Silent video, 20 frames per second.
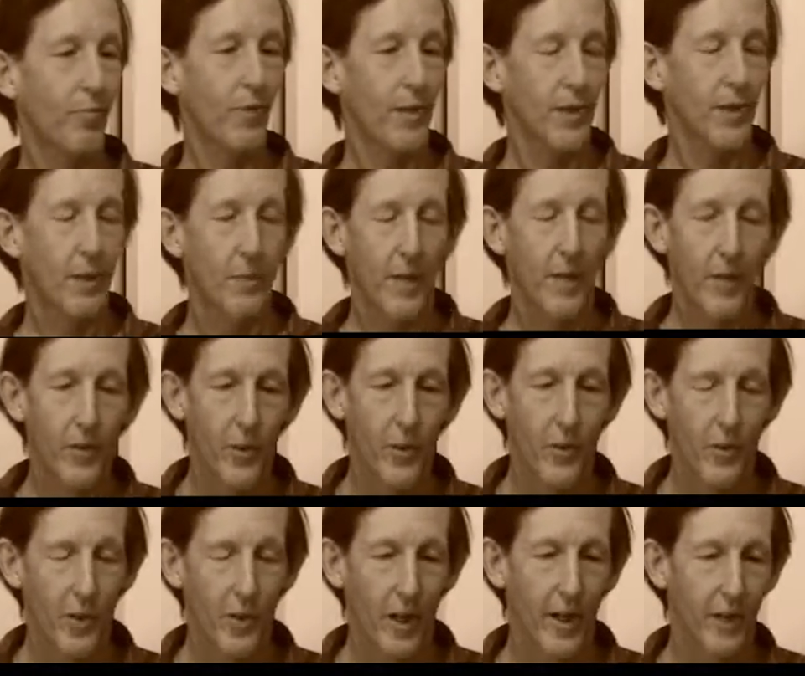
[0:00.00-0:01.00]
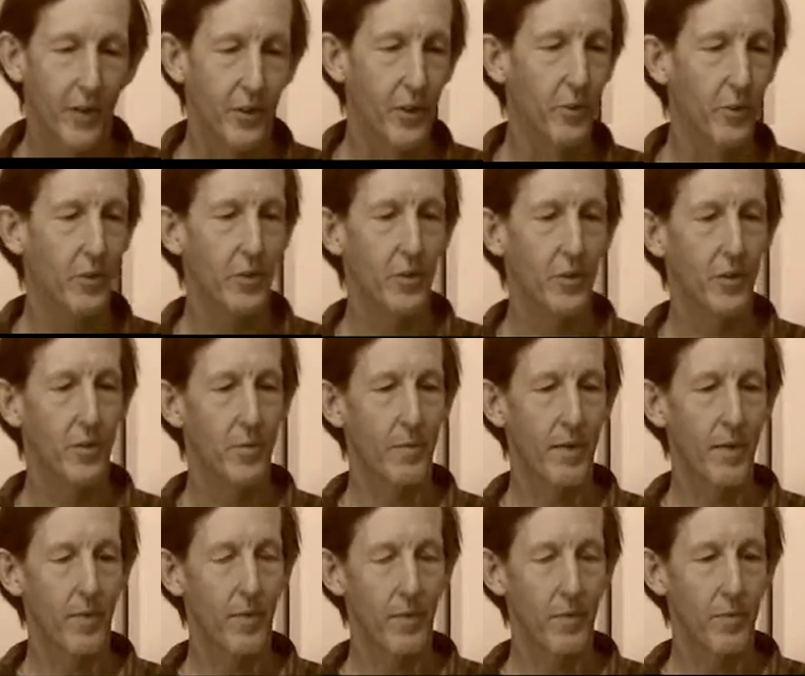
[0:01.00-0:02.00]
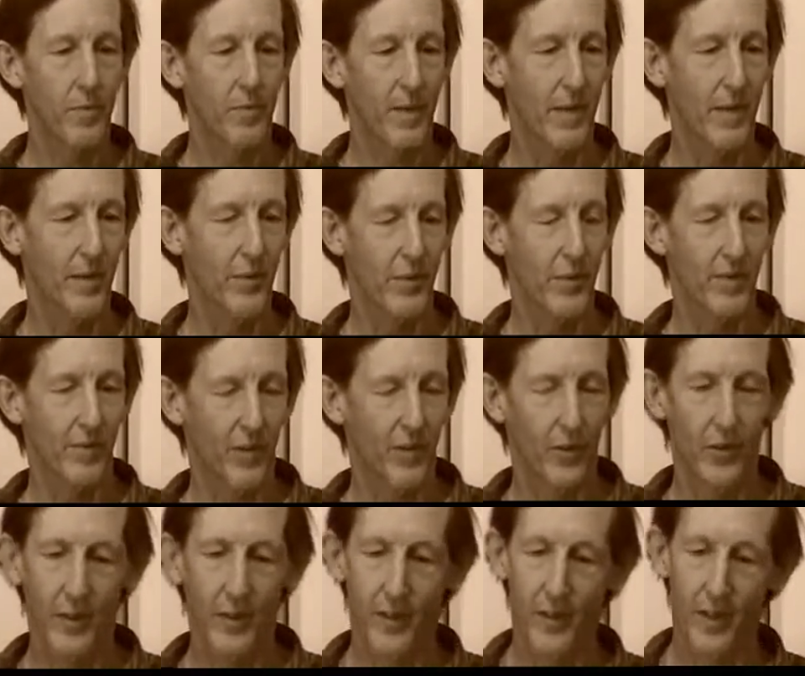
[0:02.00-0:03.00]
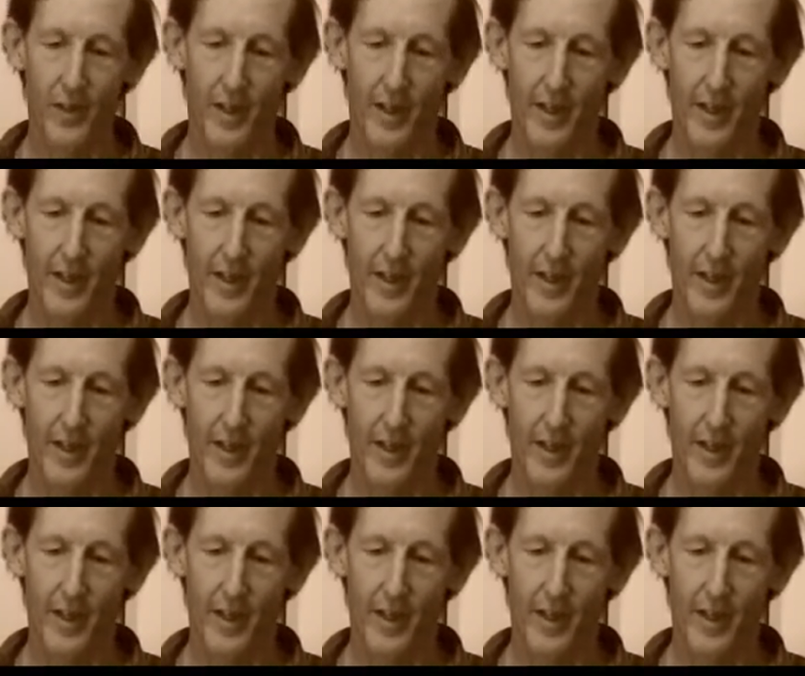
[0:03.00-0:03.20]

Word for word: until my third concert, which was my third major influence,